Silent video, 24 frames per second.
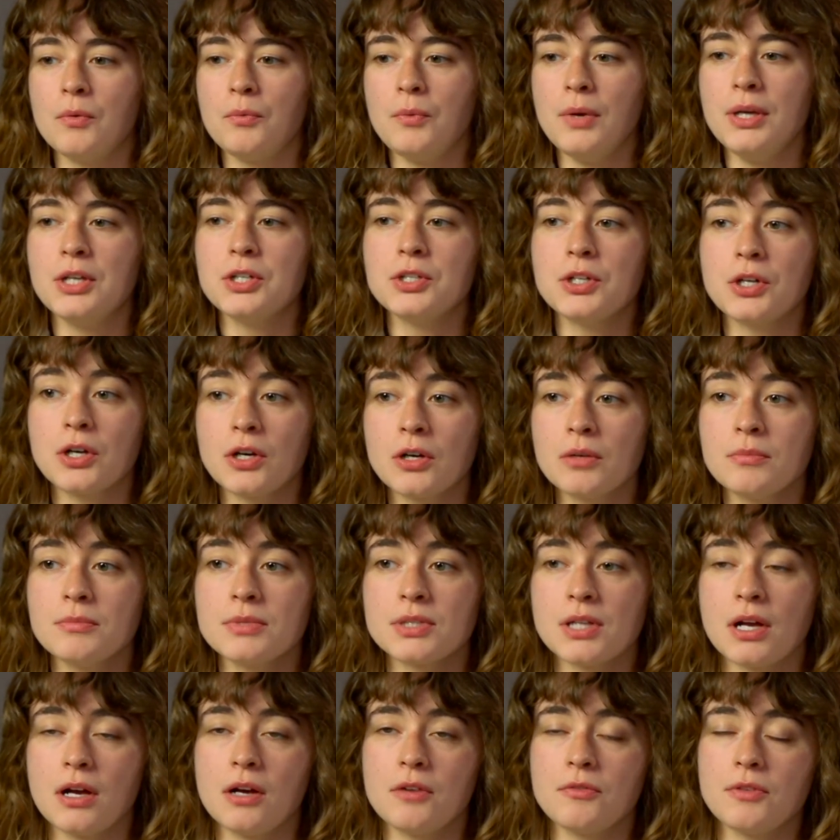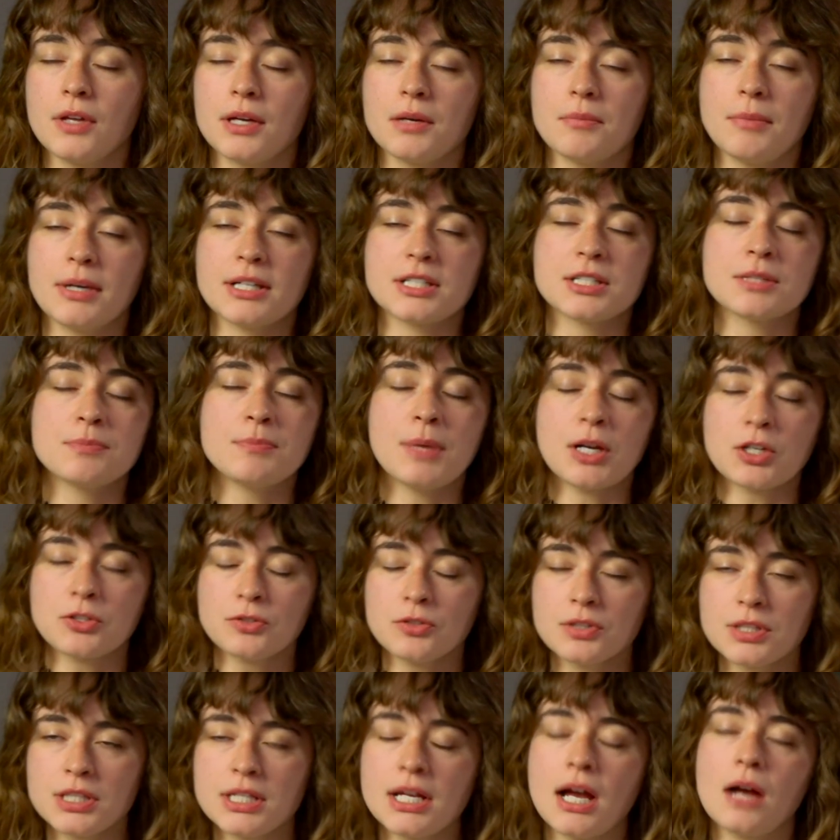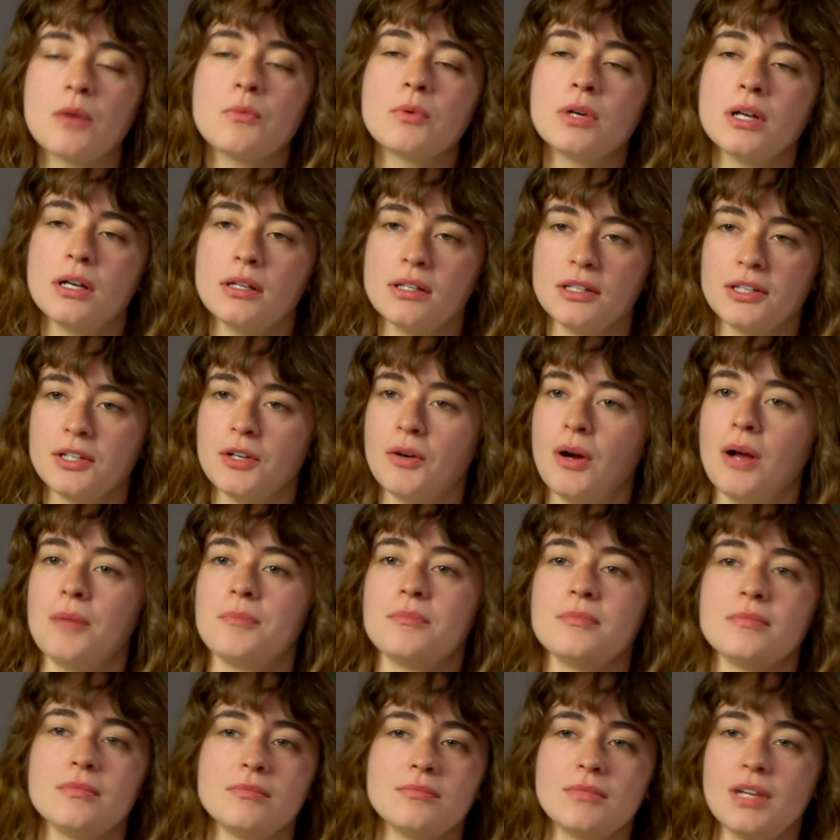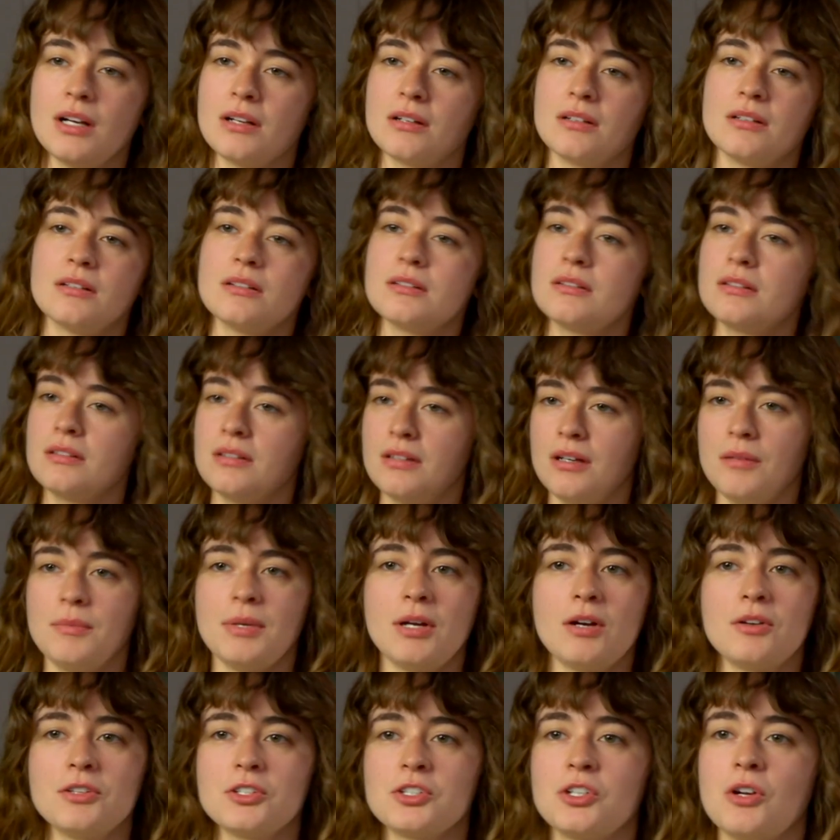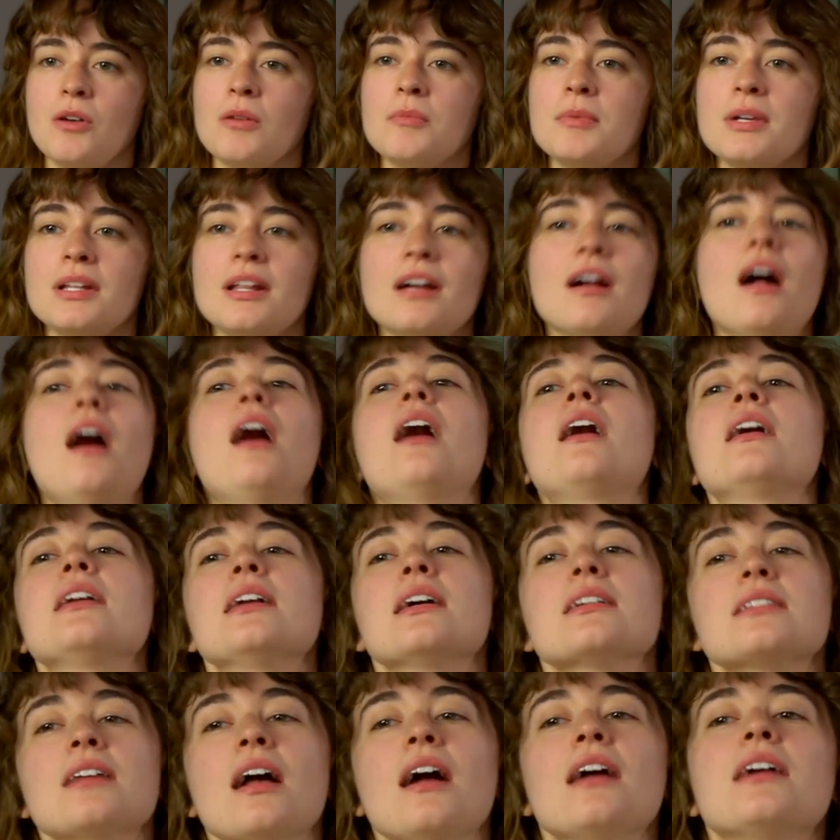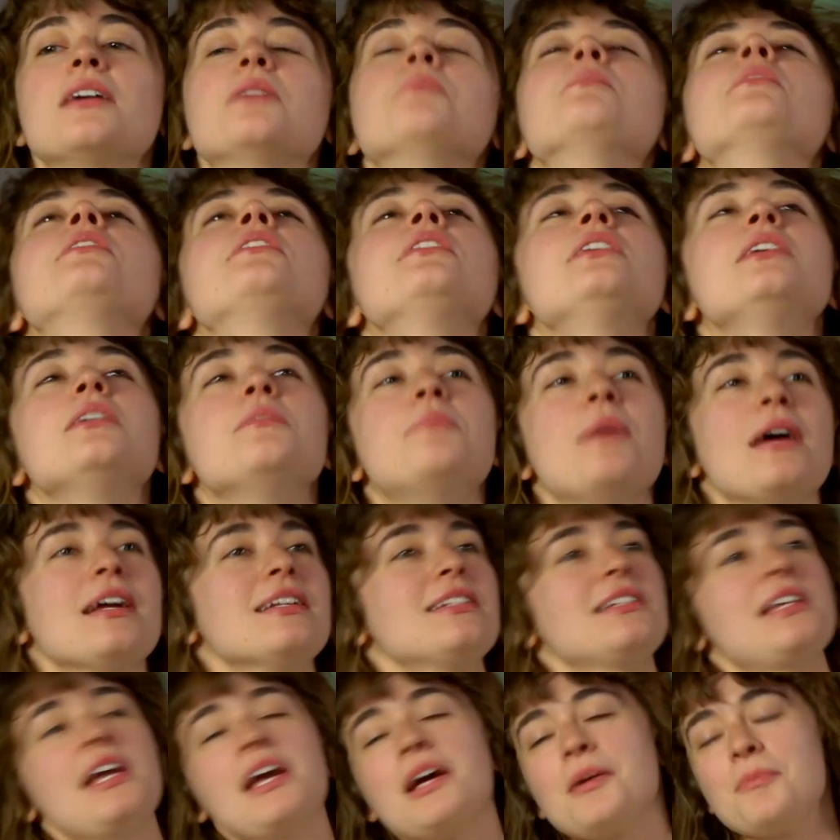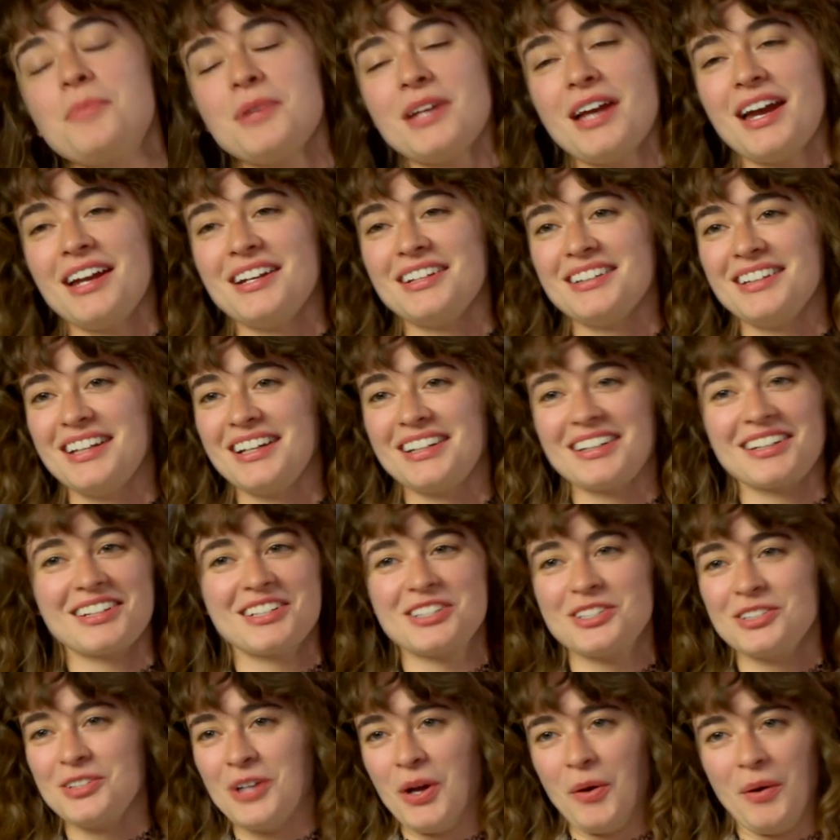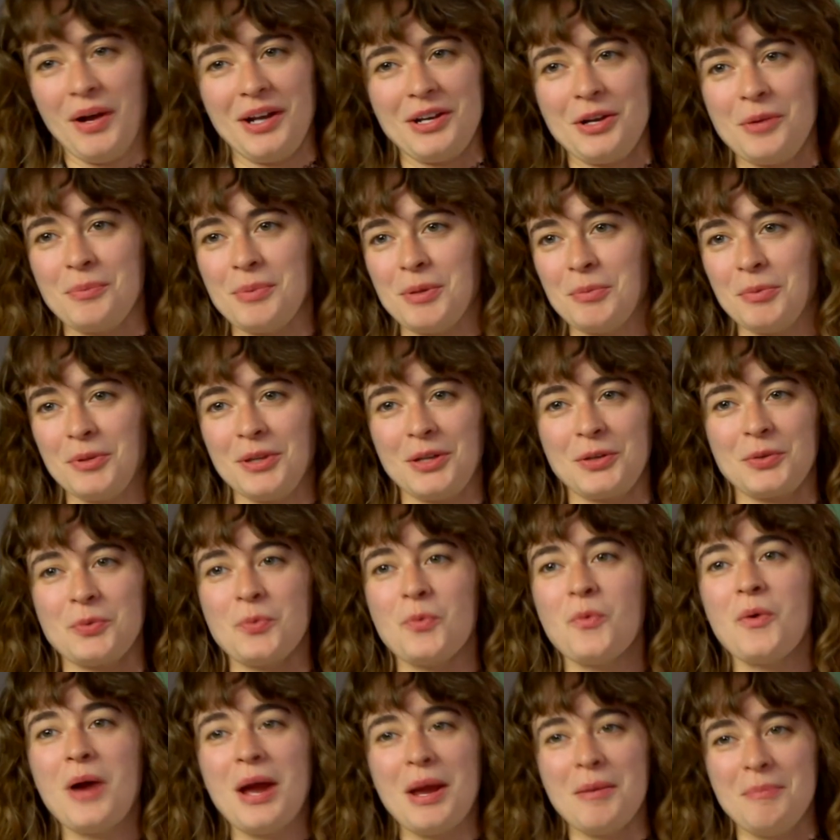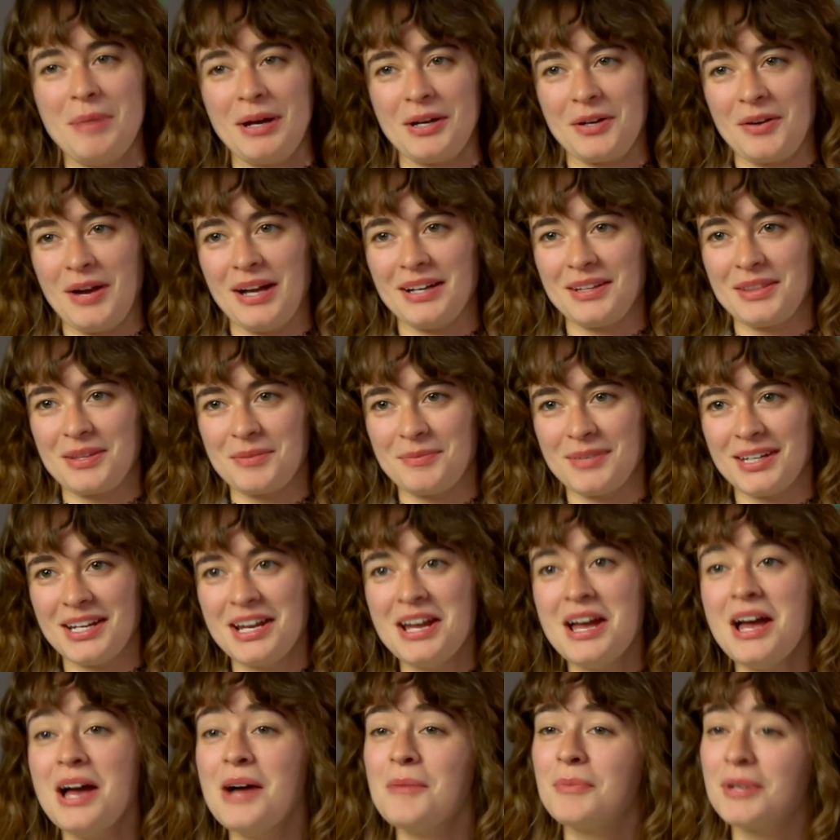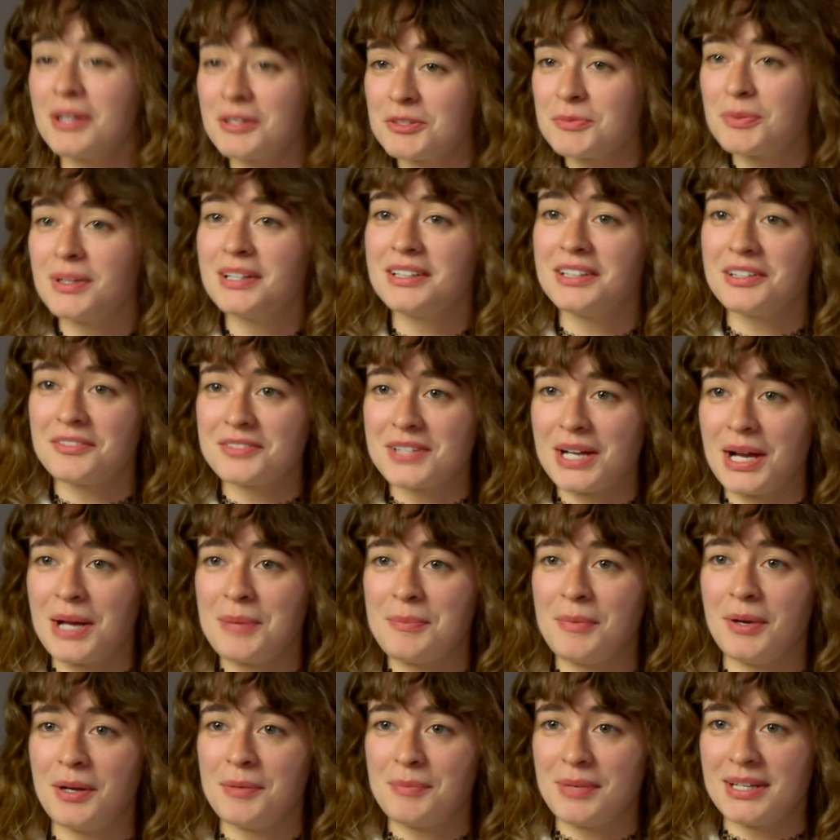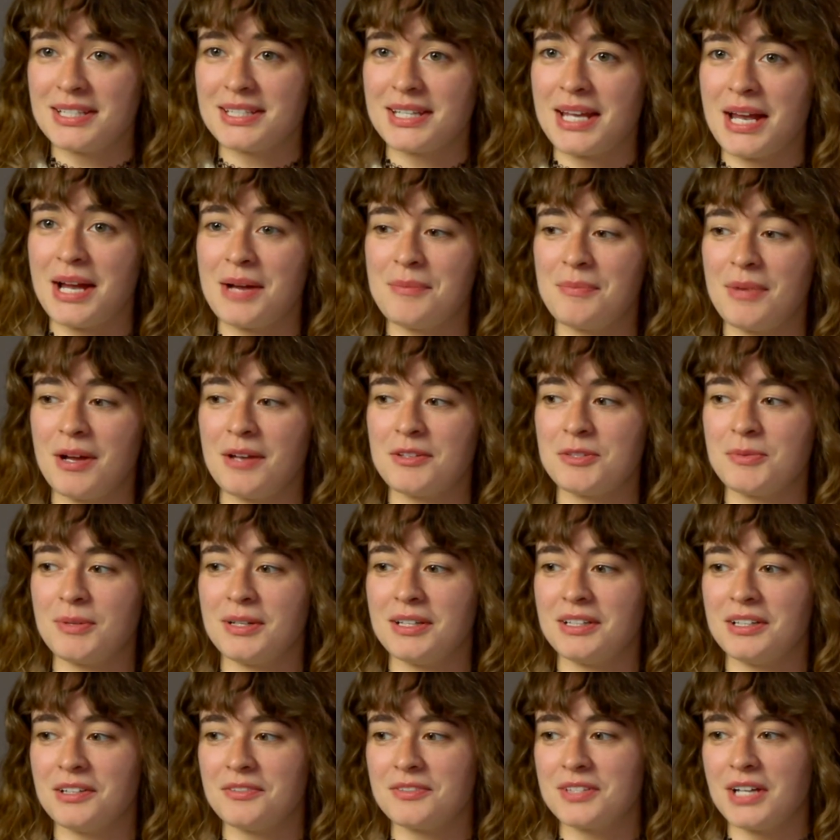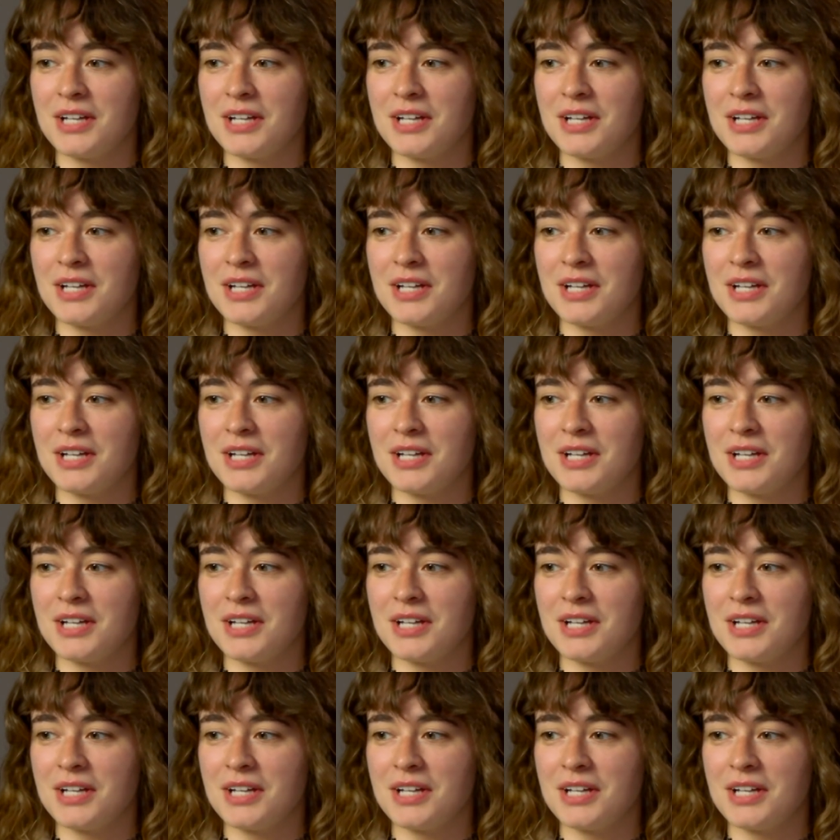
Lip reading: In terms of, like, my specialty, I'm not going to come here on the show and be like, ah, yes, I am the Basecamp PA in Atlanta, because, no, I know people that are way better at it than me. But I spend enough time on Basecamp. I spend enough